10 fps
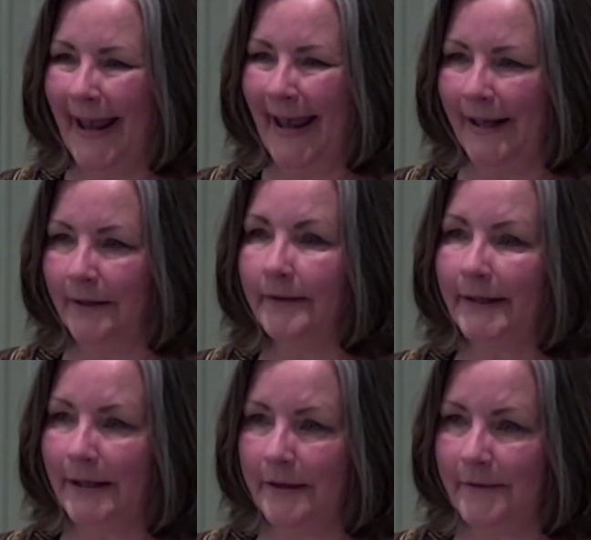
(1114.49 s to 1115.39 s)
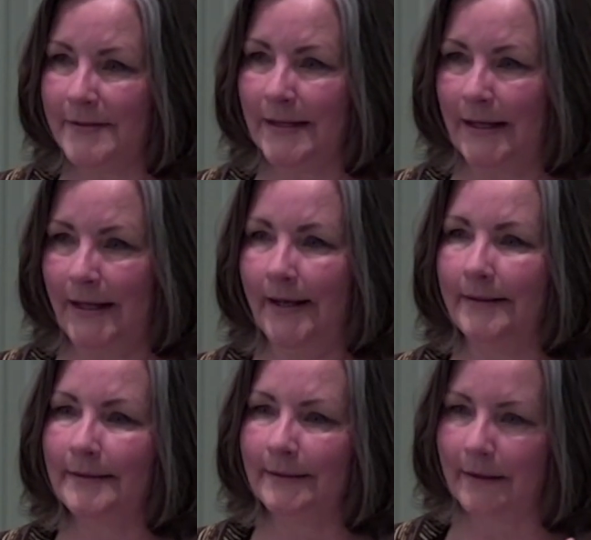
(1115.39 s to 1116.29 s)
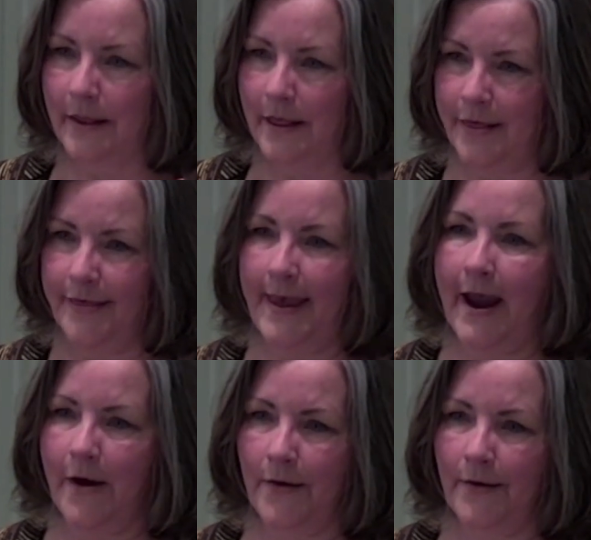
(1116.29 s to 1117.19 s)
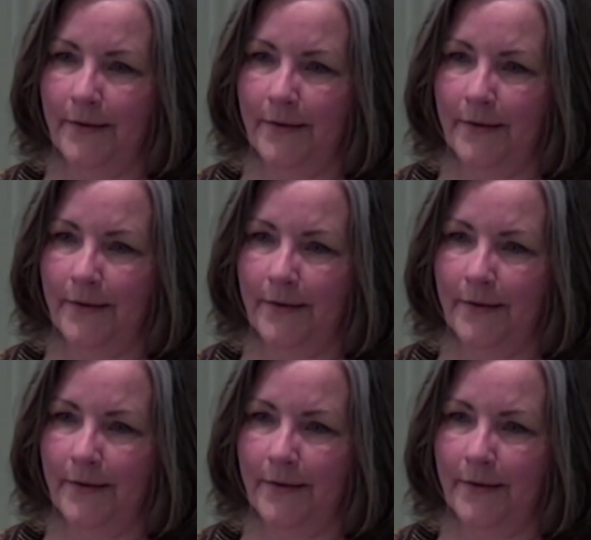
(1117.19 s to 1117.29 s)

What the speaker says: and leaves it there.